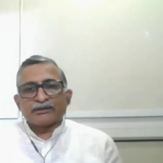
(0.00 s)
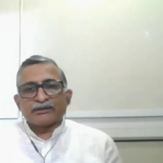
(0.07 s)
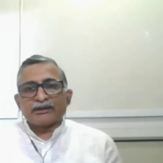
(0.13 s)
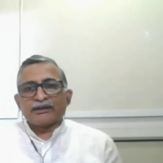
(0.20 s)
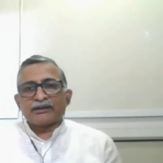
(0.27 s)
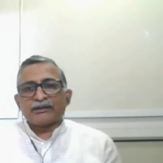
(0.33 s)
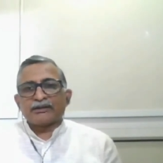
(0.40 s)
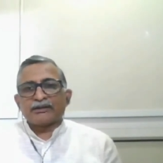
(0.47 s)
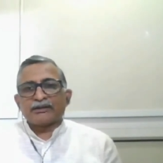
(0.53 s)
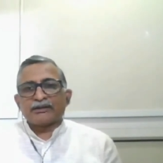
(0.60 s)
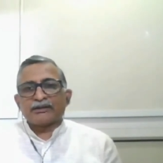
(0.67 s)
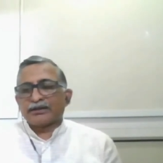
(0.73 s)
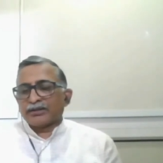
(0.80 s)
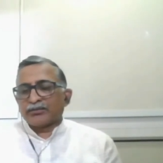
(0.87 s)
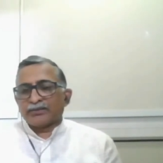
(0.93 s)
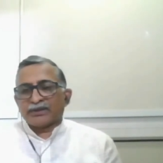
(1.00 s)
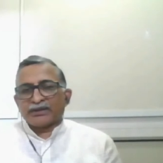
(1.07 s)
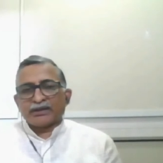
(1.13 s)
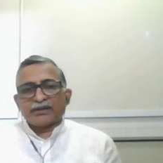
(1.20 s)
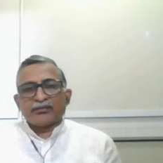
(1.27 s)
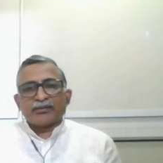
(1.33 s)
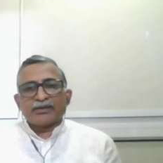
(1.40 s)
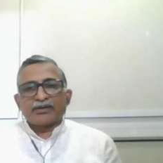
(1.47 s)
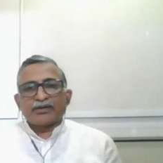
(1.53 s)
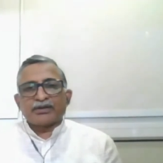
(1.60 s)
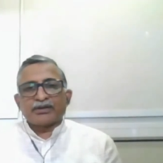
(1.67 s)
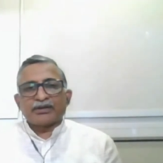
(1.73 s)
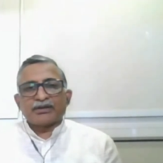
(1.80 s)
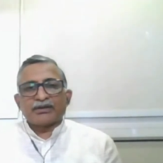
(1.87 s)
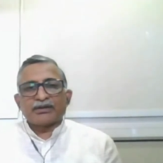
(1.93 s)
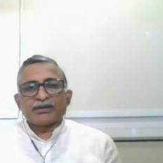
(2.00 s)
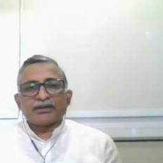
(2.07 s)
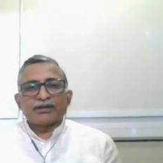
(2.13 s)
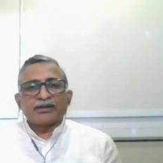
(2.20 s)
like uh, methyl mercury